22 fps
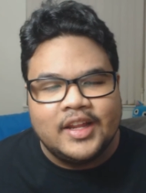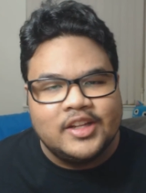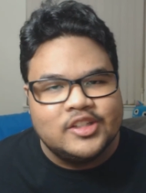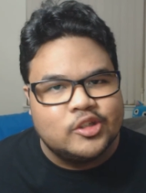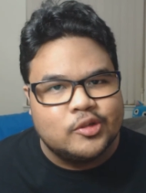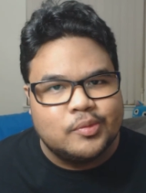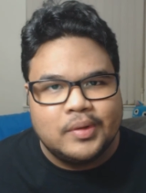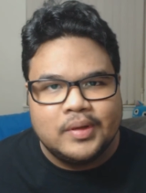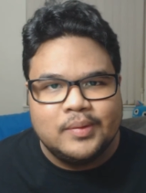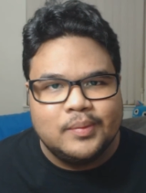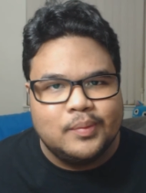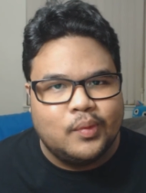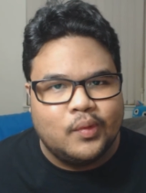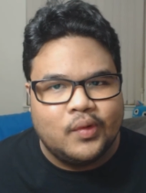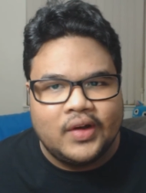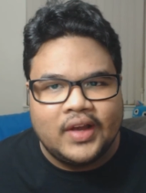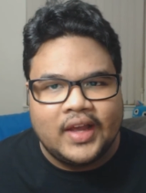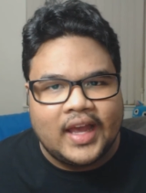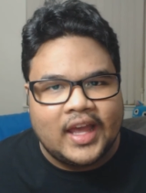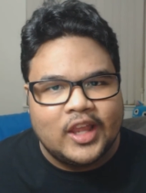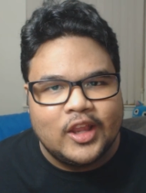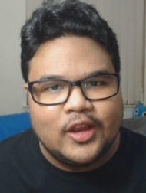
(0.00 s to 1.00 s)
laser beam
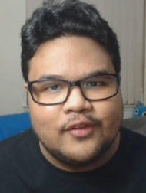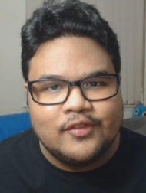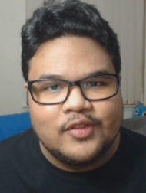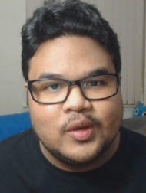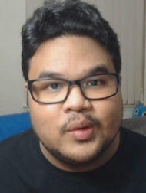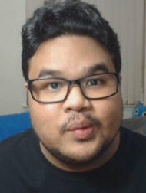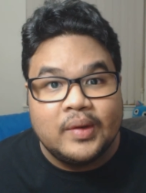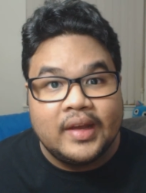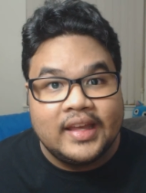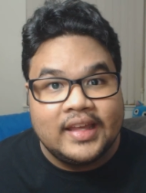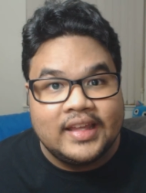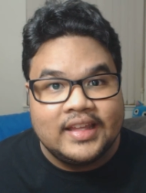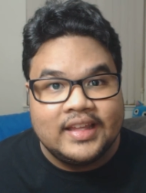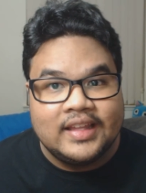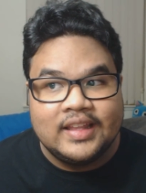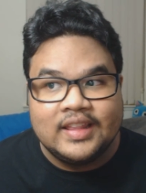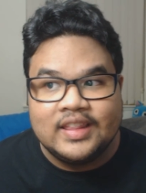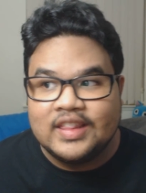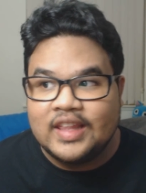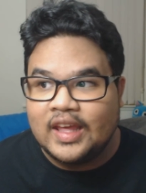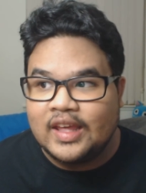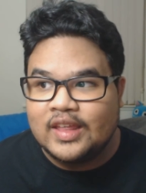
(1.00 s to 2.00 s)
boy i love the way
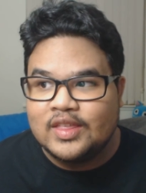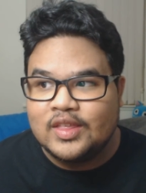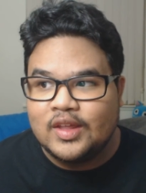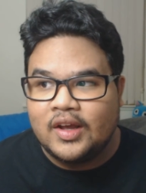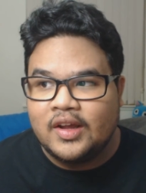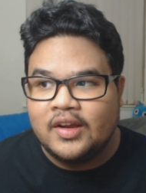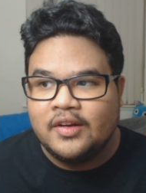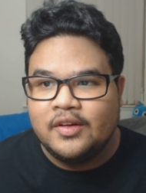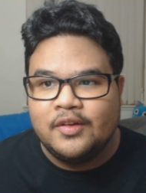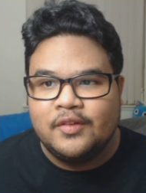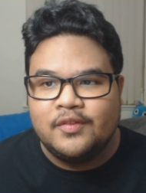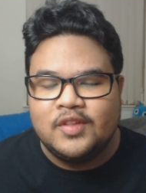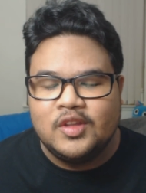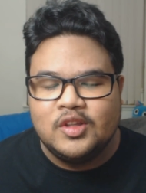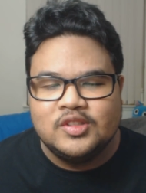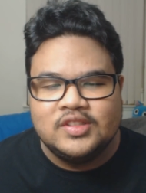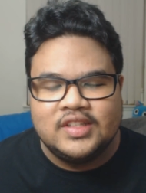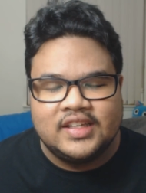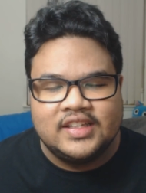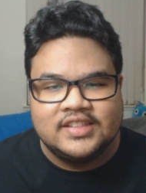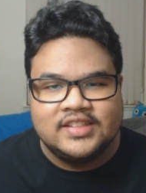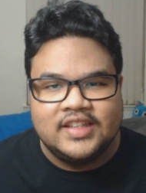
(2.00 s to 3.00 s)
he like thought of
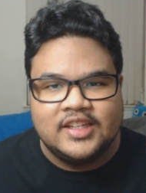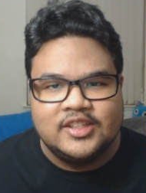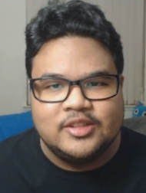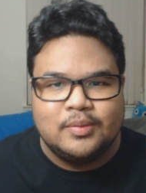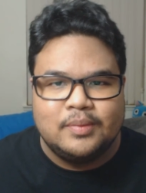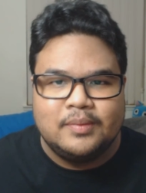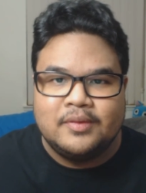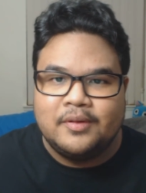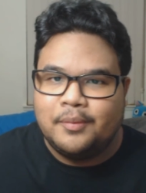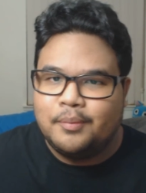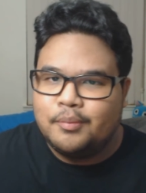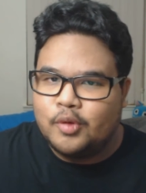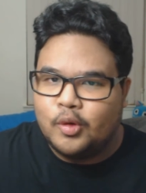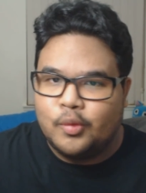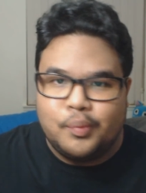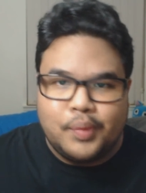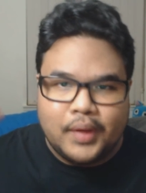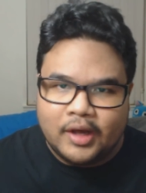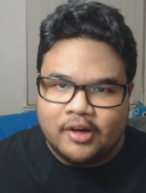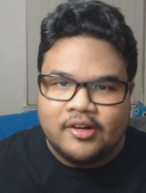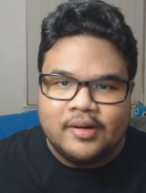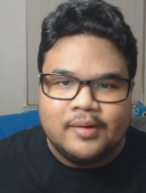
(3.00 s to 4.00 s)
using his laser beam to
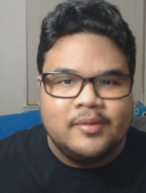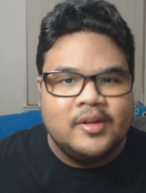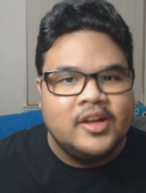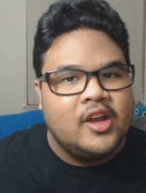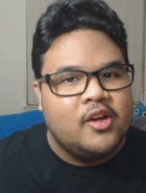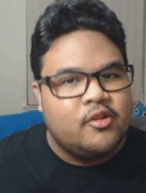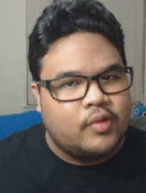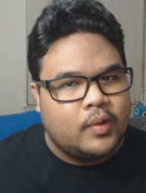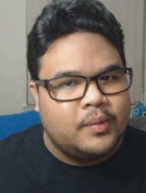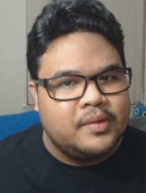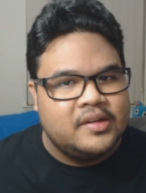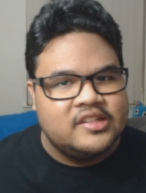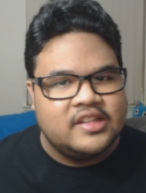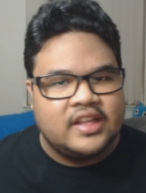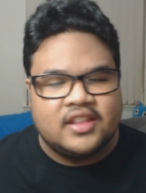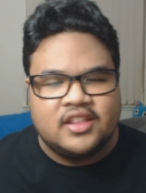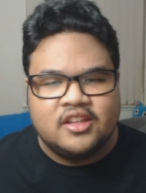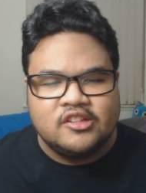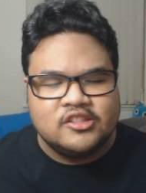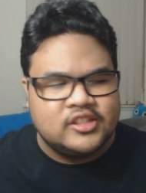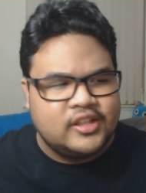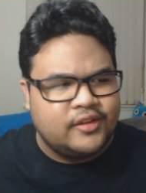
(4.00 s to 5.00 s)
propel him right when he's
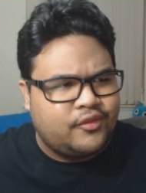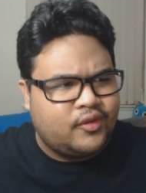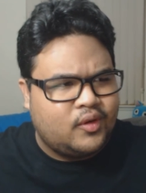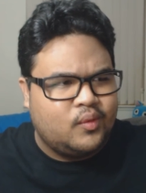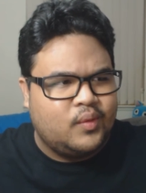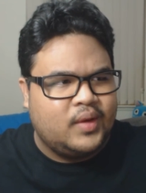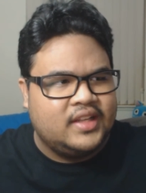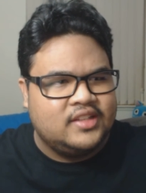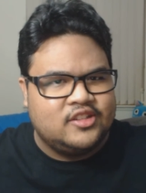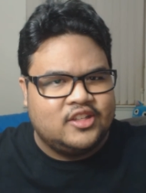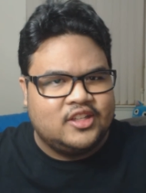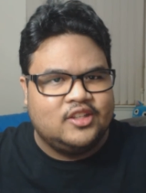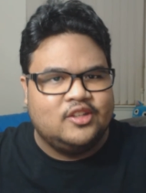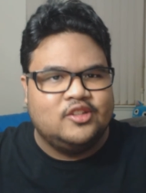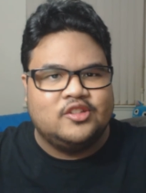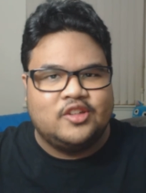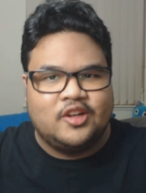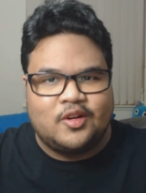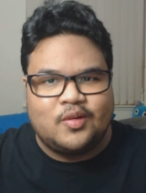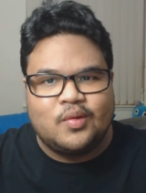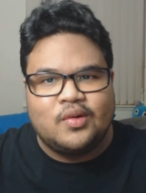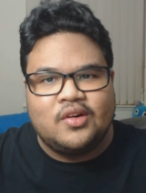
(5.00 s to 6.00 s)
like there's different ways you can
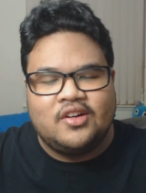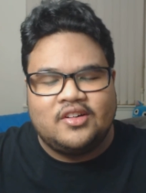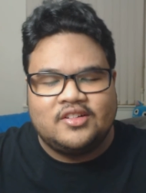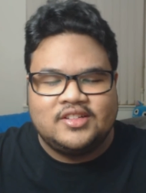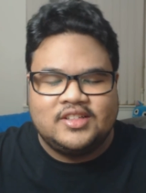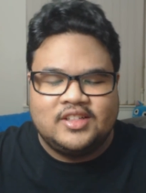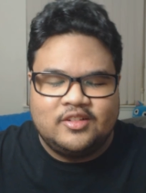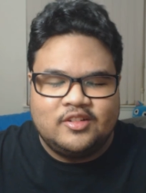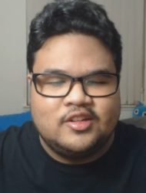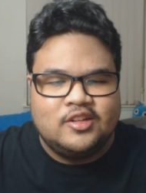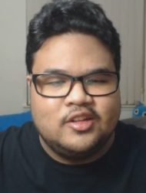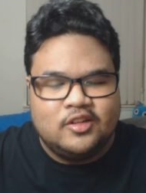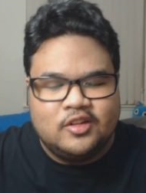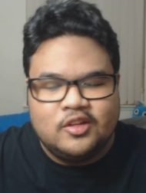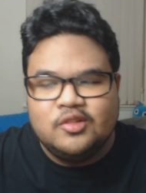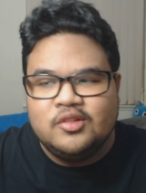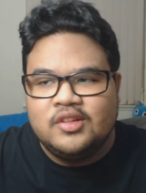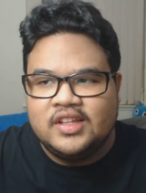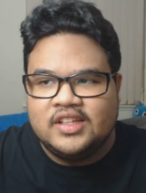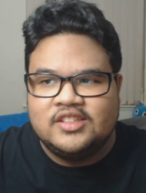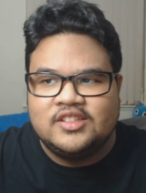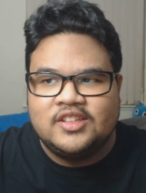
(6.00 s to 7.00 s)
use your quirks to
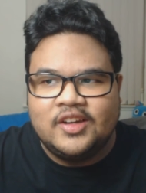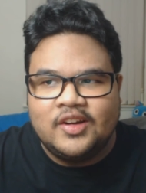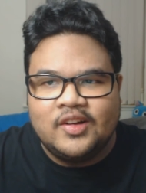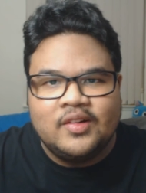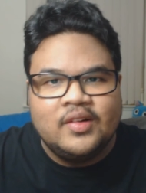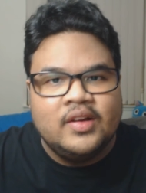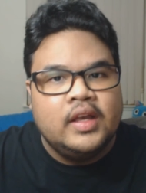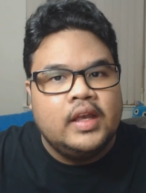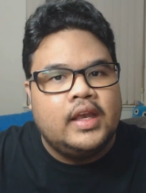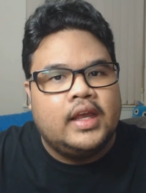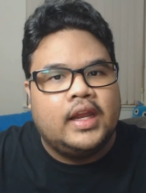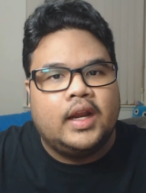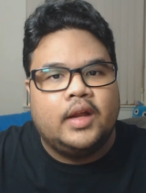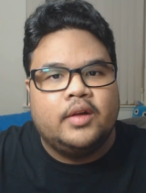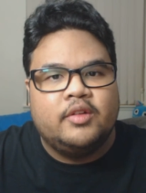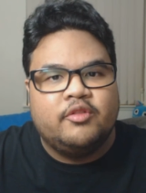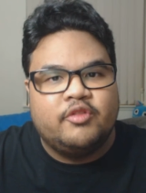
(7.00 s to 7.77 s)
do this you know and I,